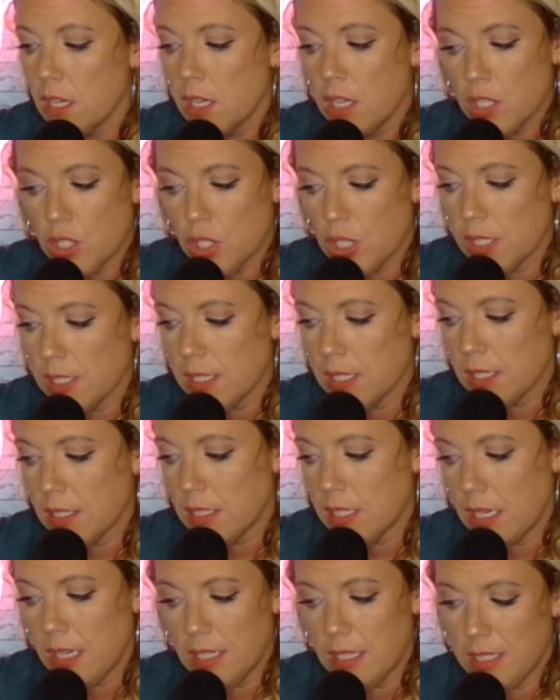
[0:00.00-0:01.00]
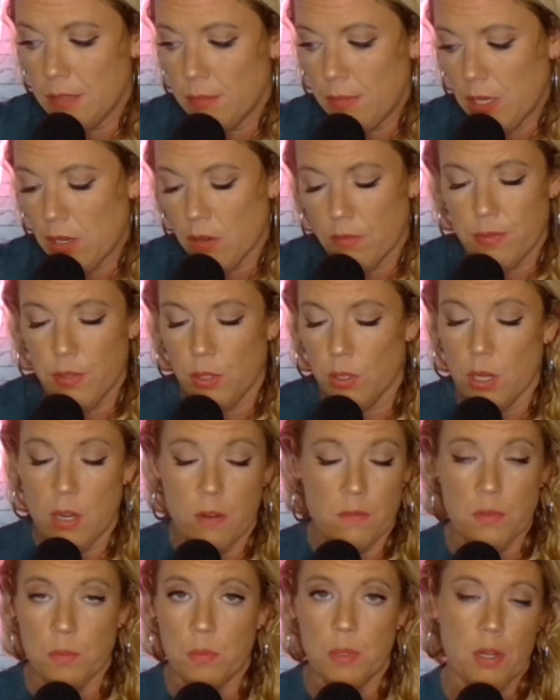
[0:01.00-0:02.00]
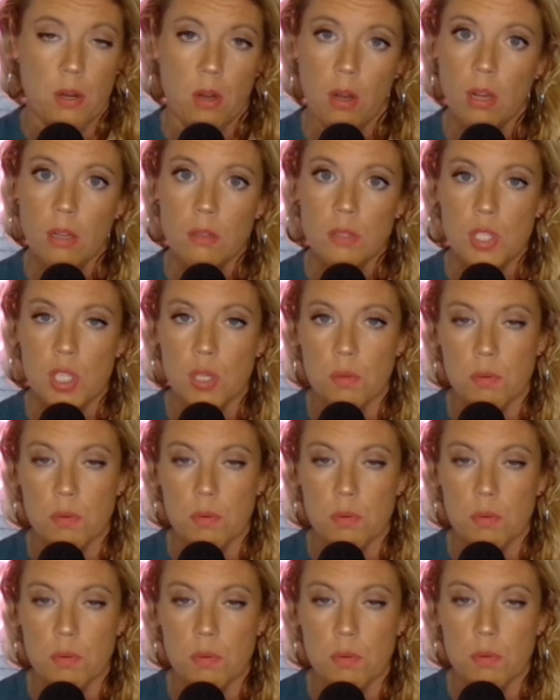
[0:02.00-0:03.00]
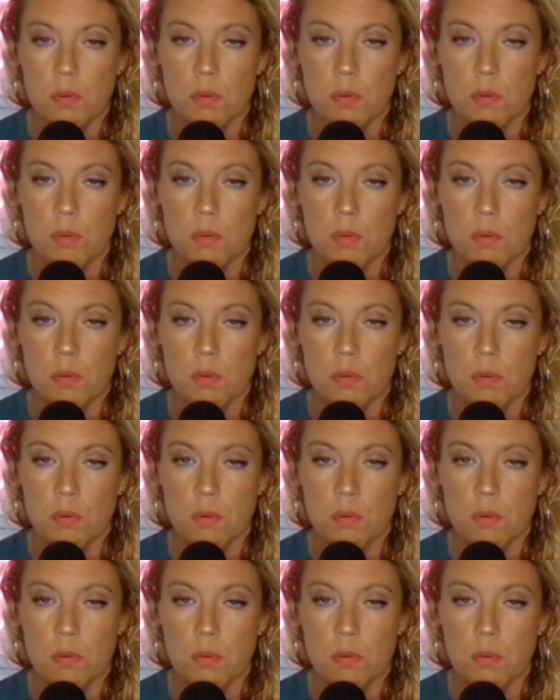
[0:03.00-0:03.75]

She has since said he didn't make her feel uncomfortable at all. She was time.